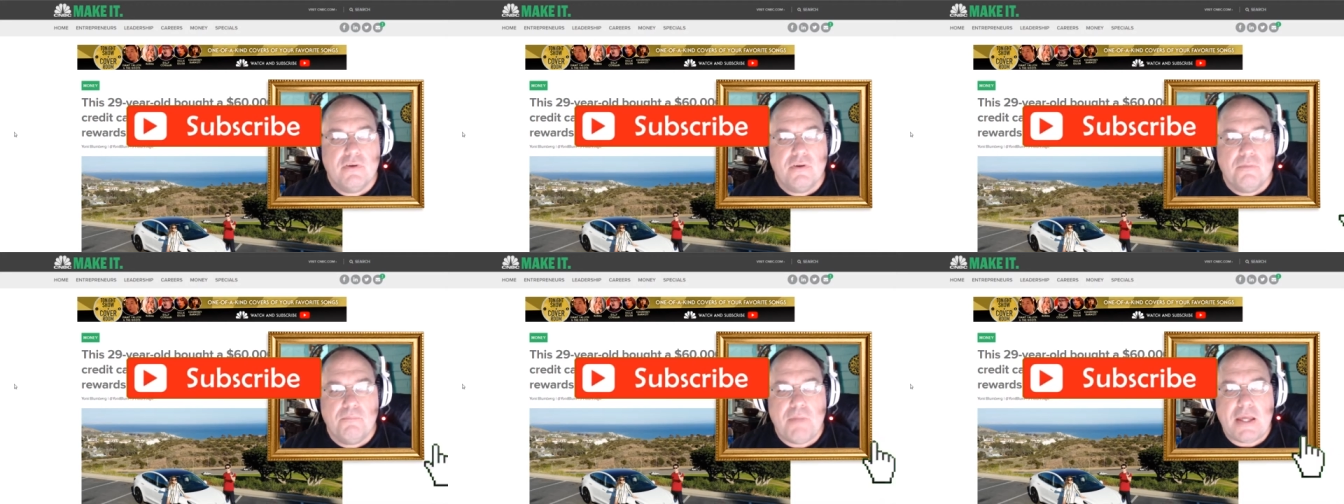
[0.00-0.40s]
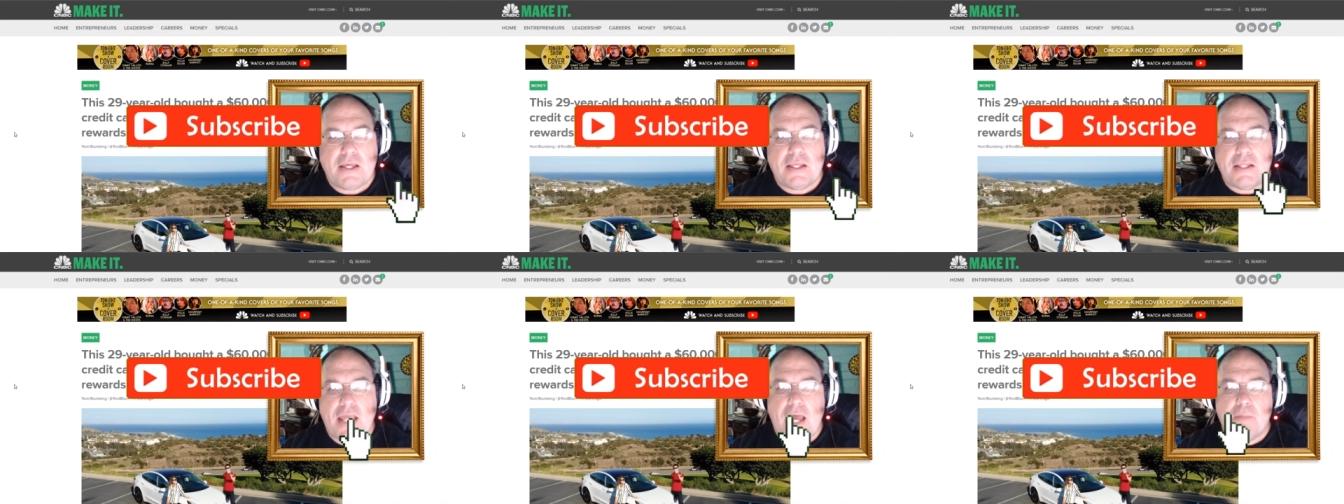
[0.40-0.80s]
Make
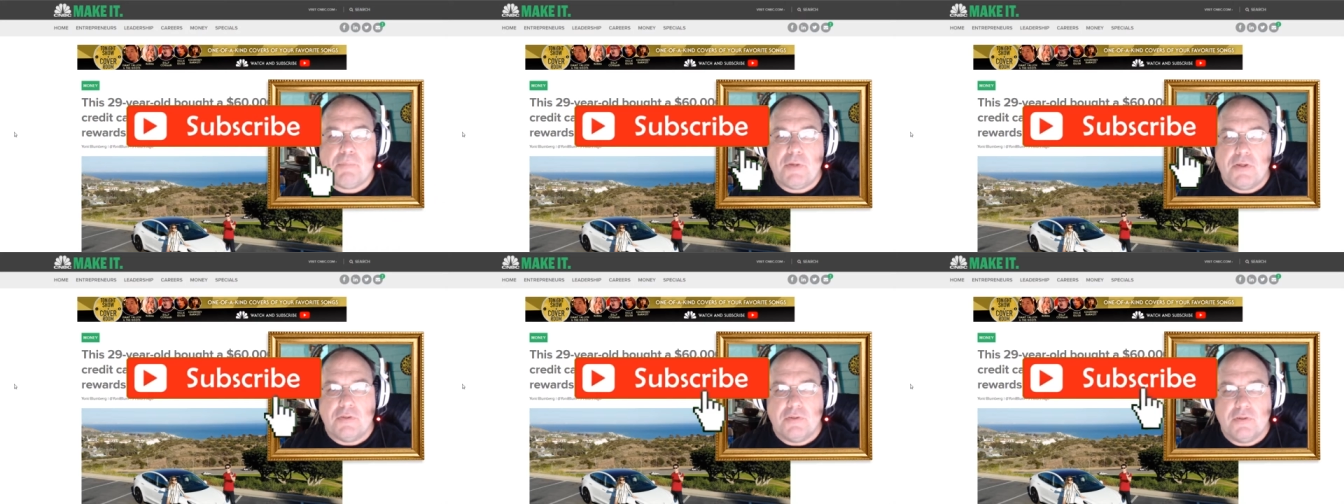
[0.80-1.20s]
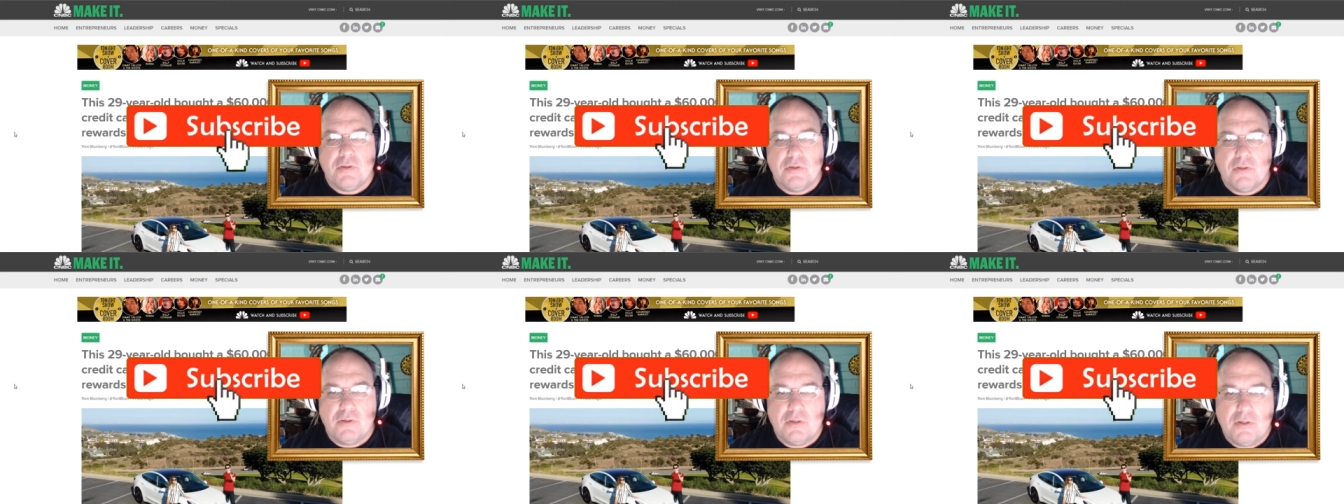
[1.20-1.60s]
it happen.
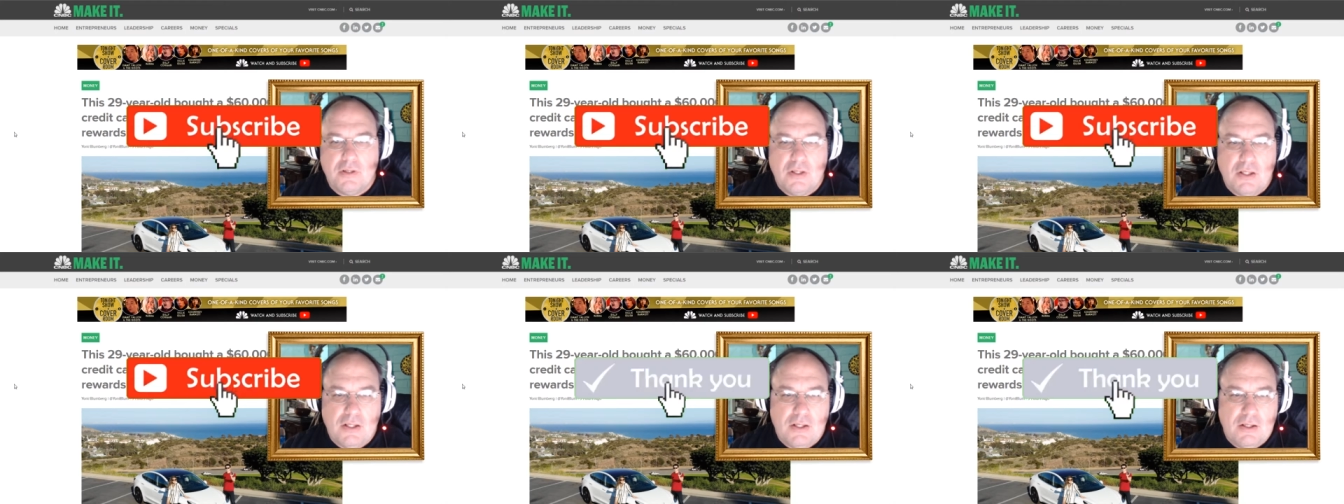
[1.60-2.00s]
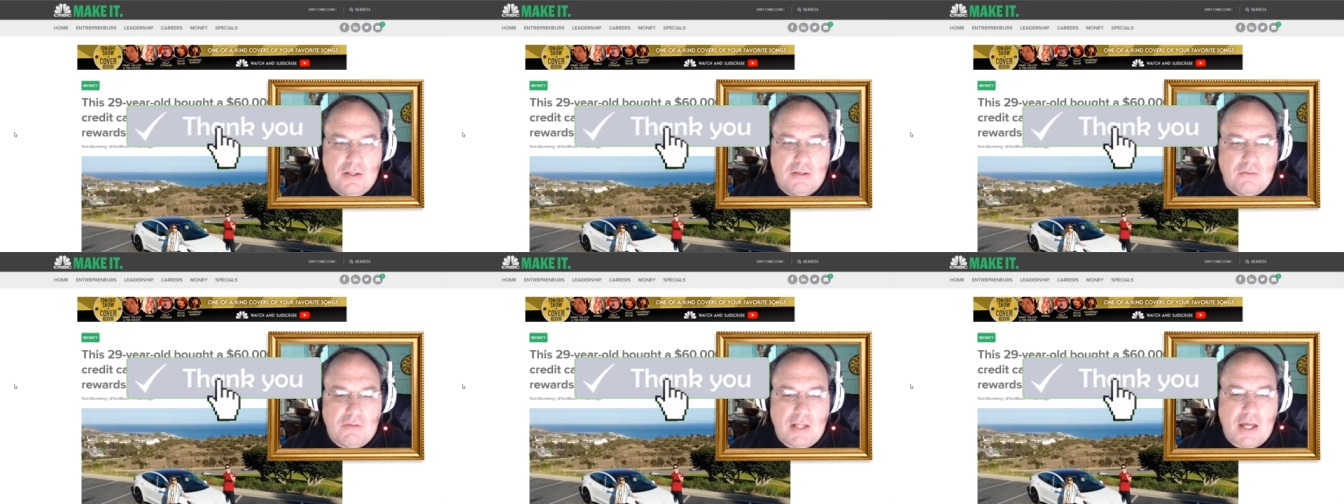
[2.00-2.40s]

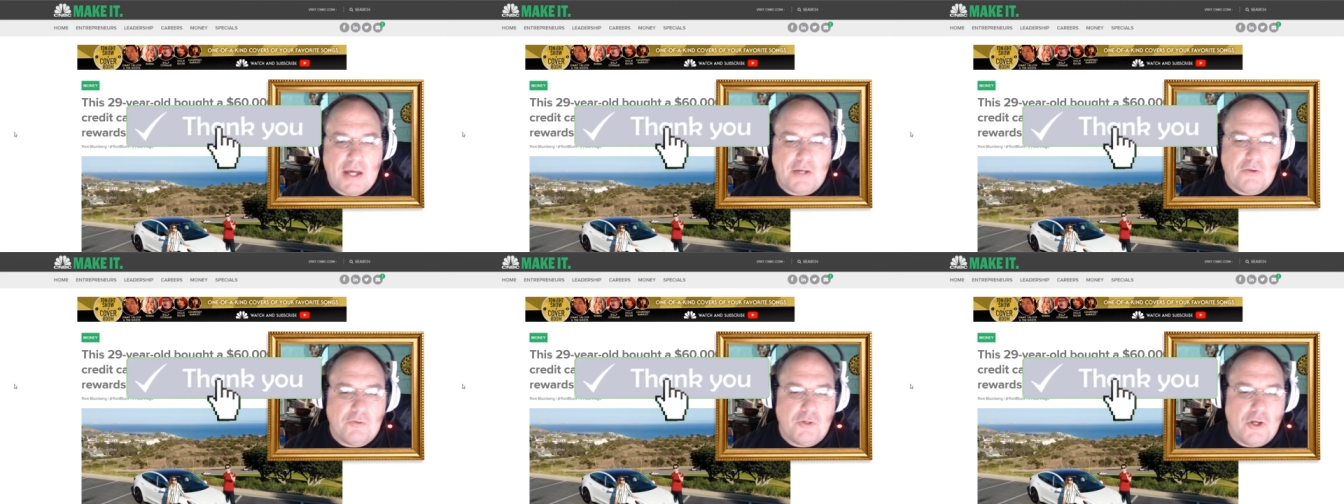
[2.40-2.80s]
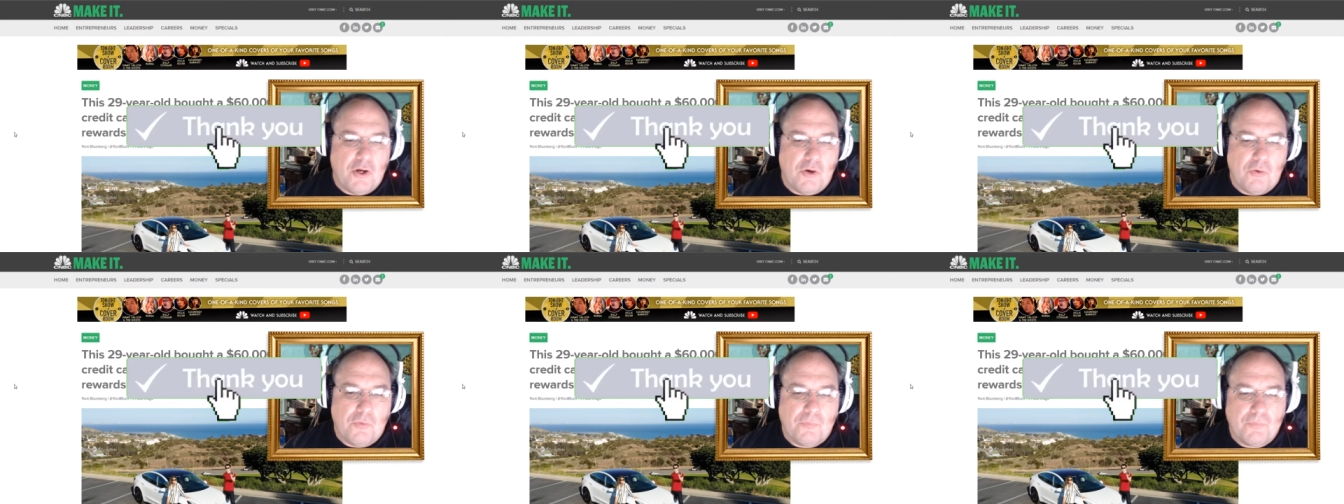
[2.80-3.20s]
Well, I don't
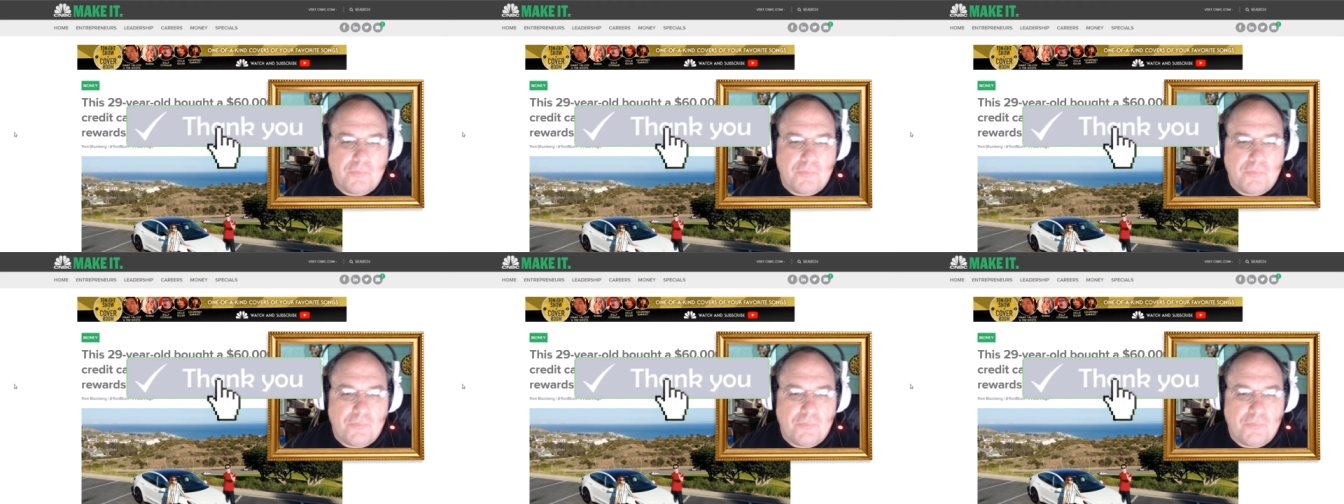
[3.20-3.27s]
know.